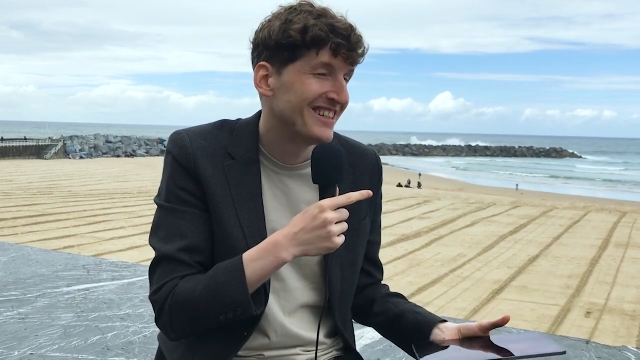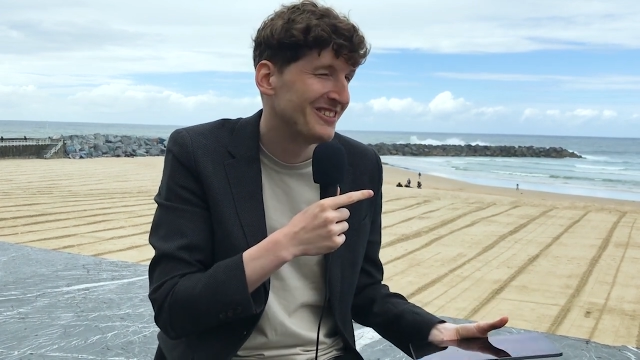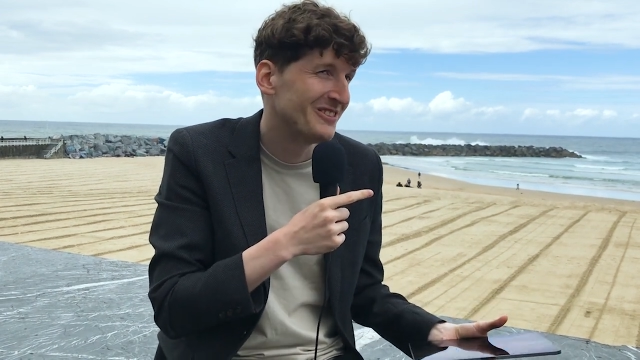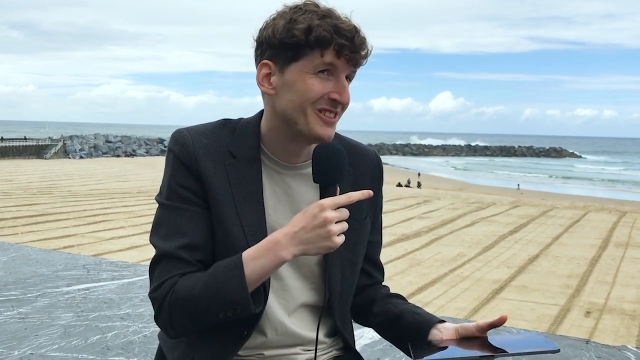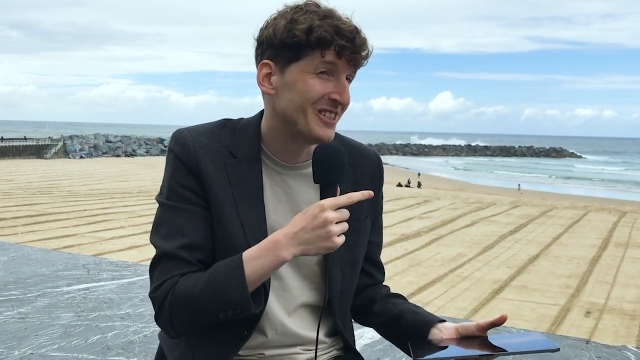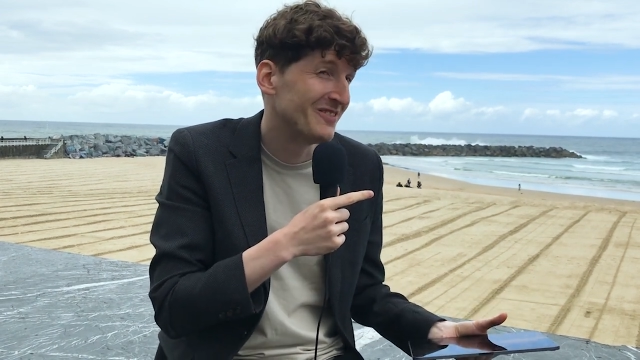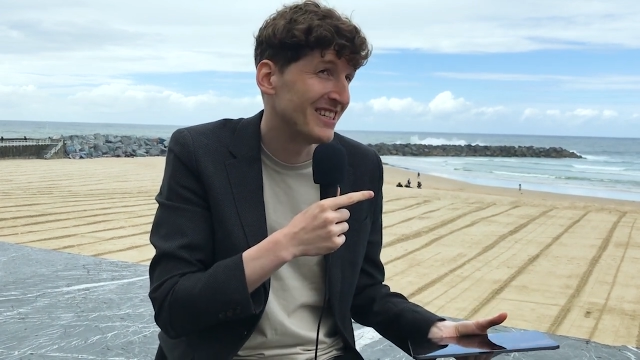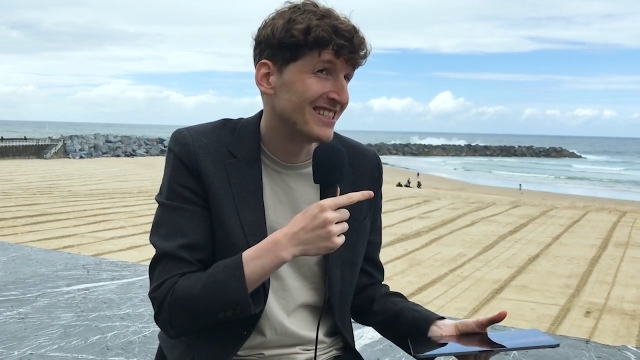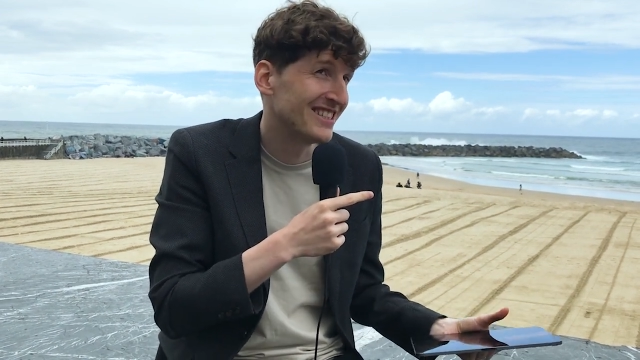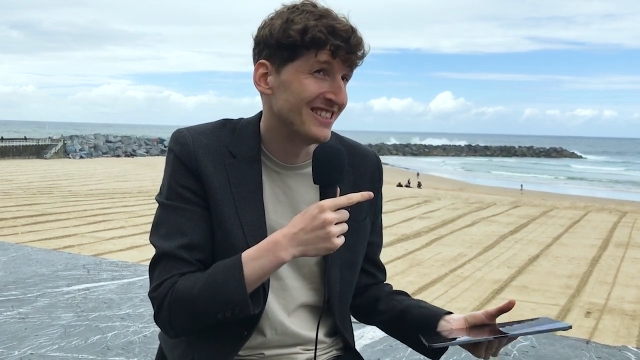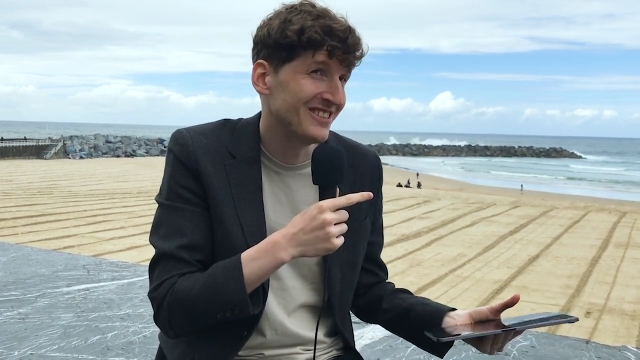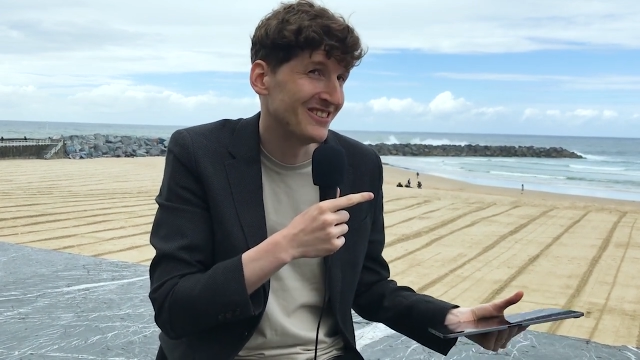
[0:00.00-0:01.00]
if you
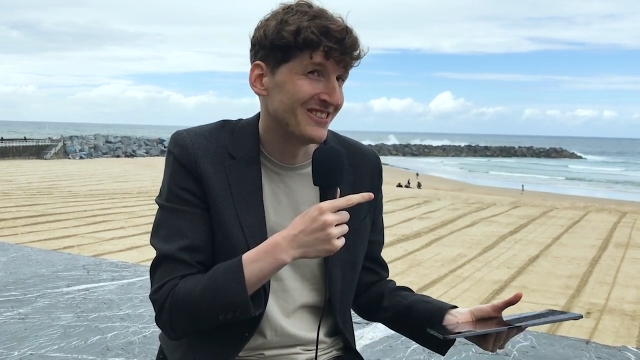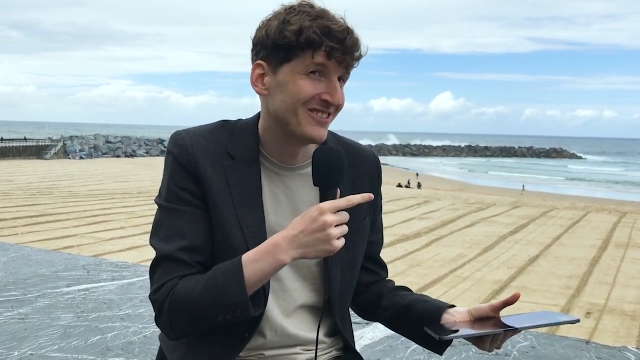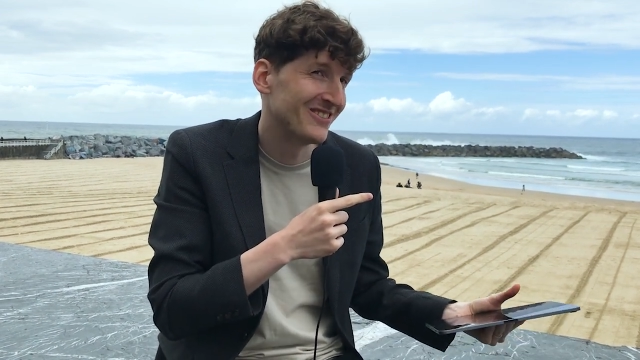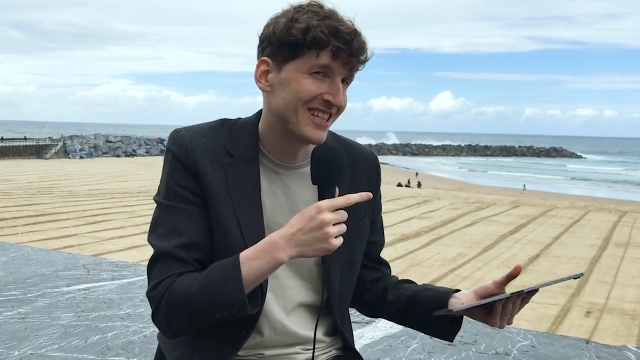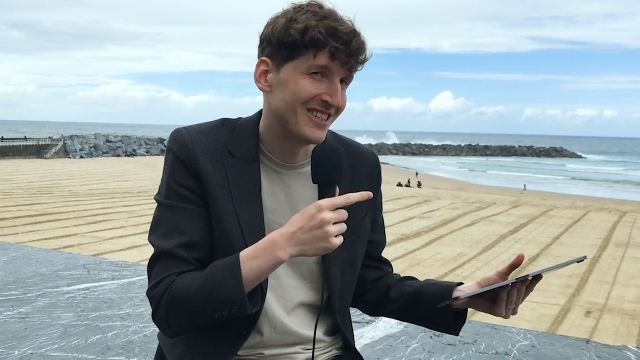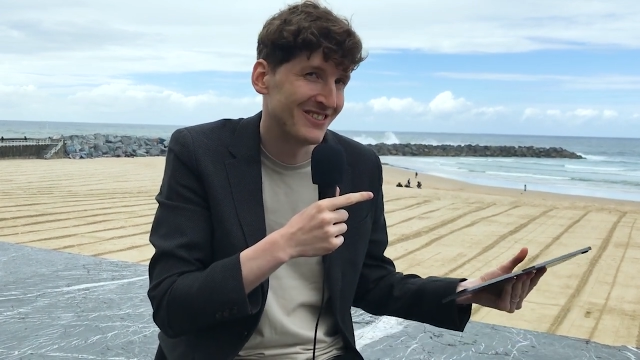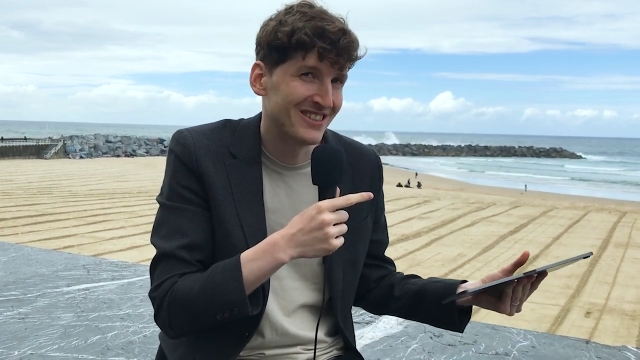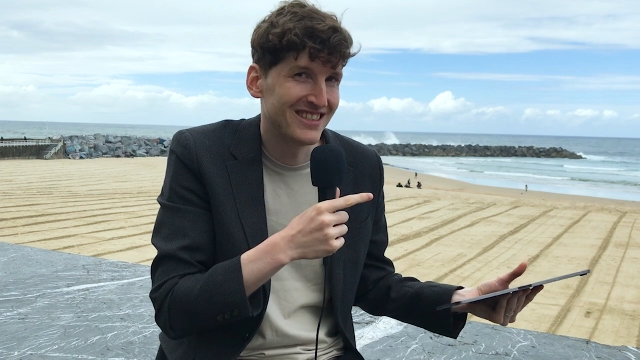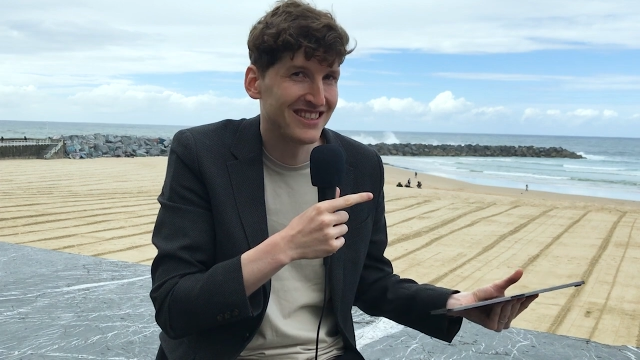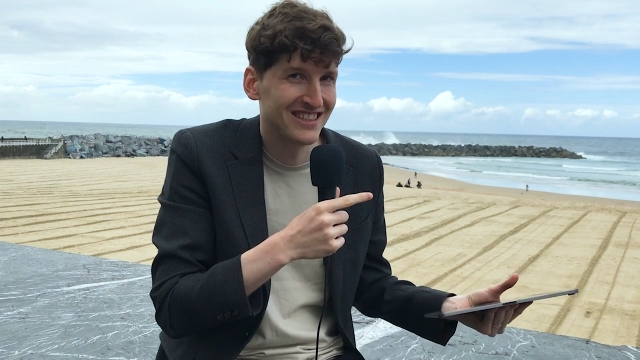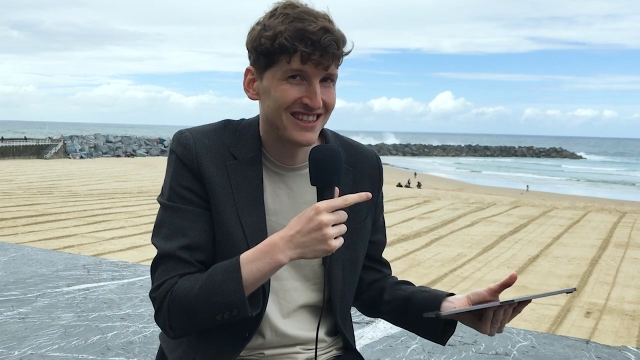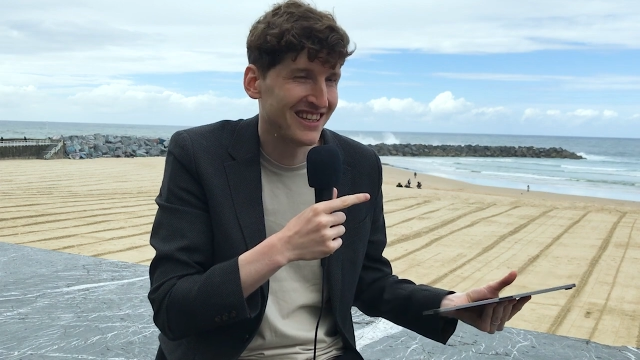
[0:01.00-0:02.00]
invested in
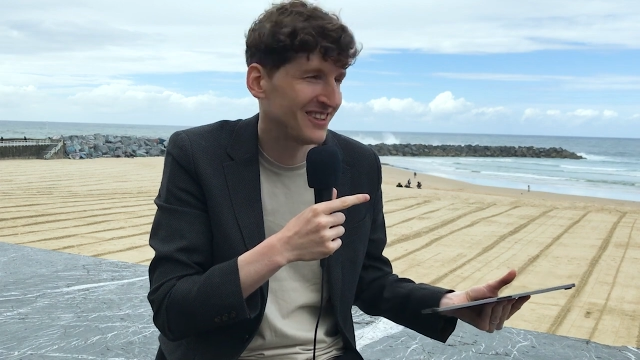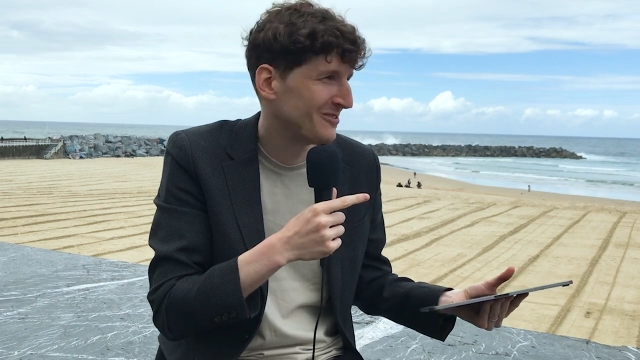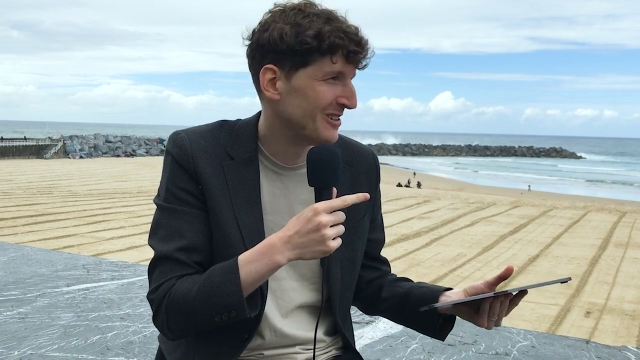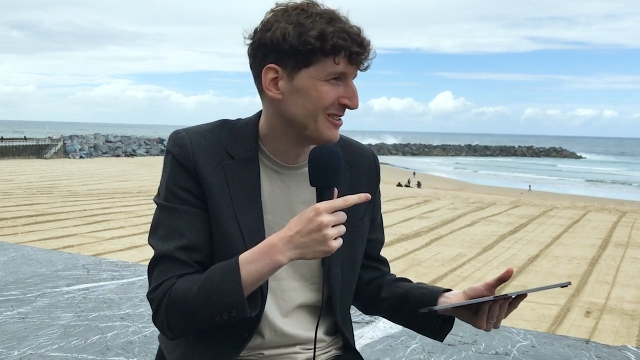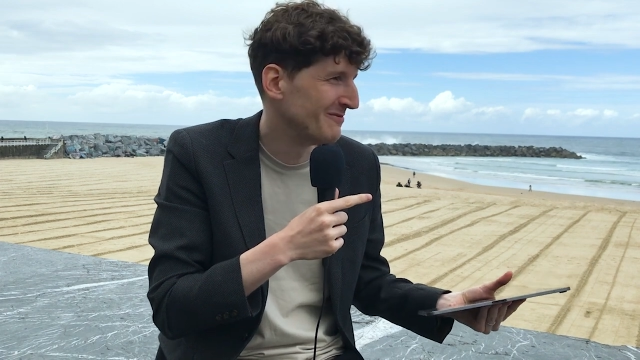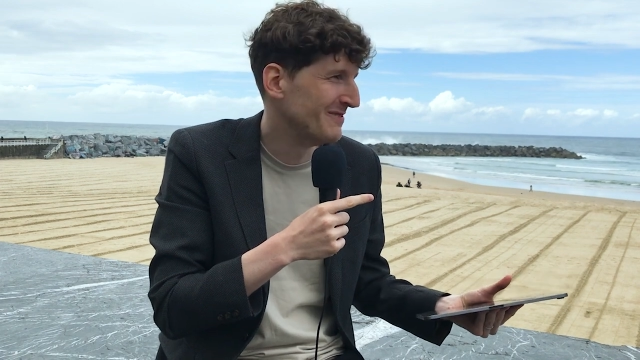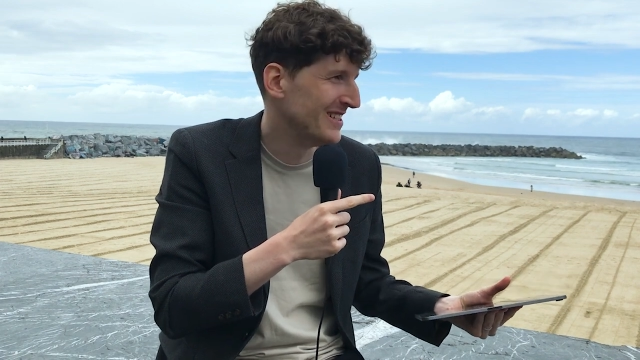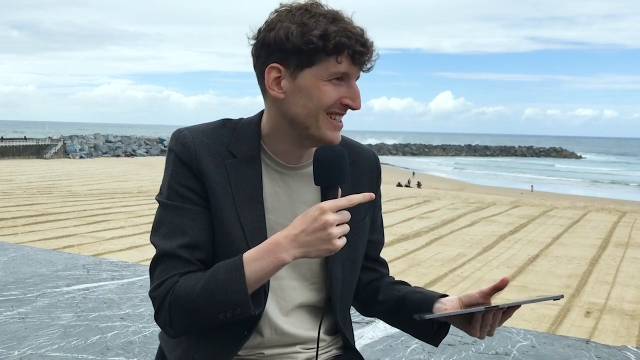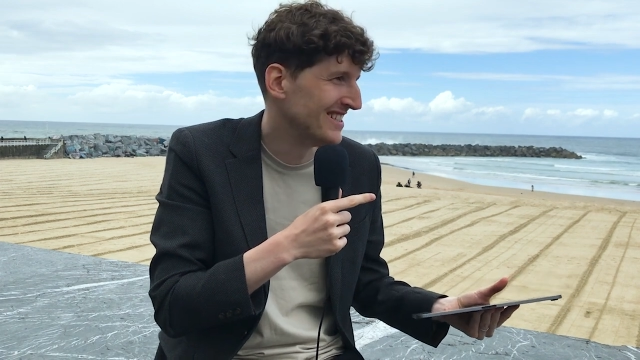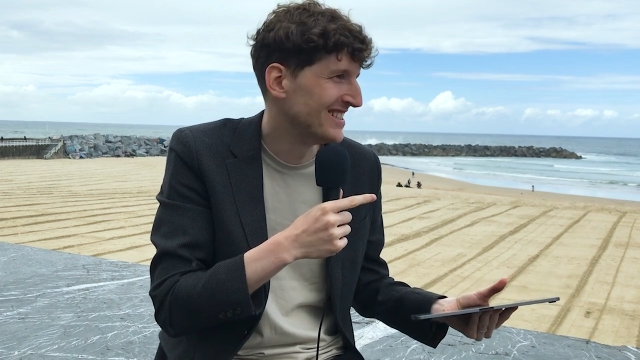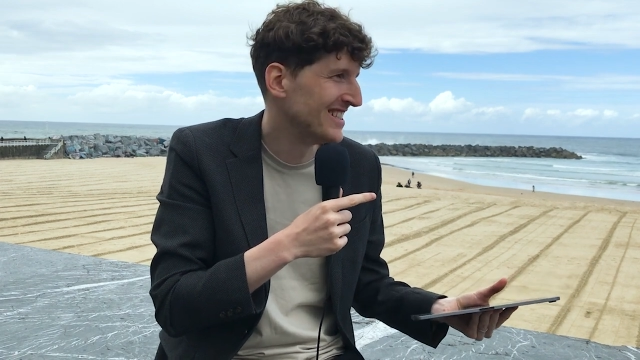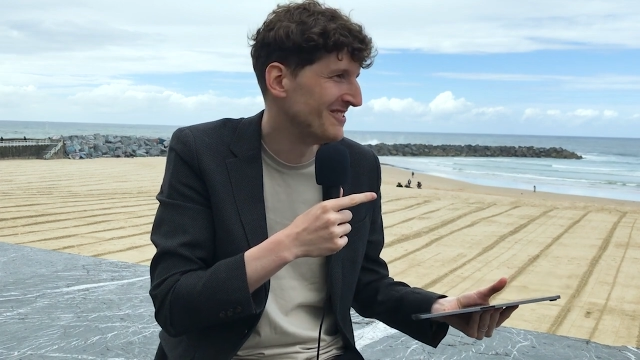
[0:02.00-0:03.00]
12
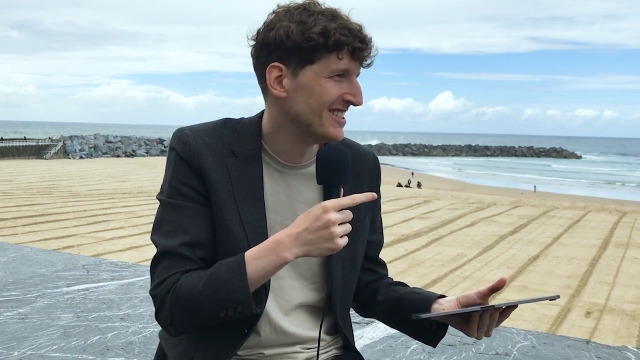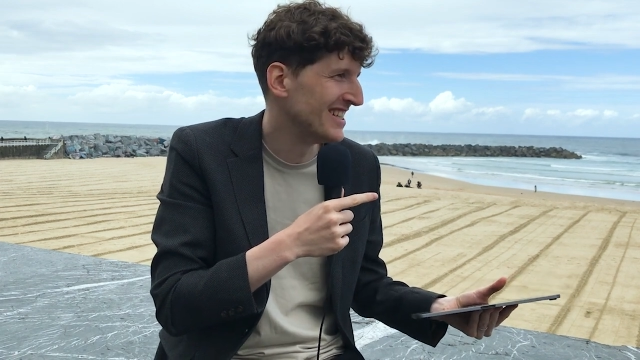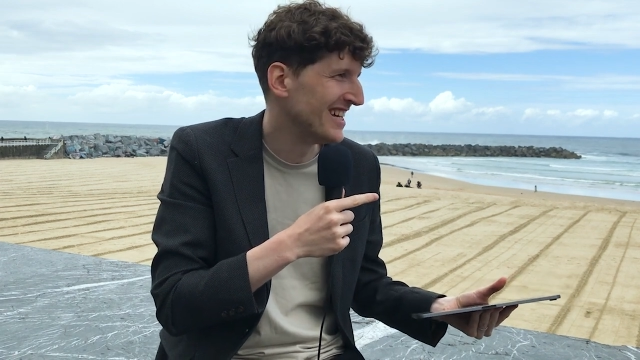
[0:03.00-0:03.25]
million Series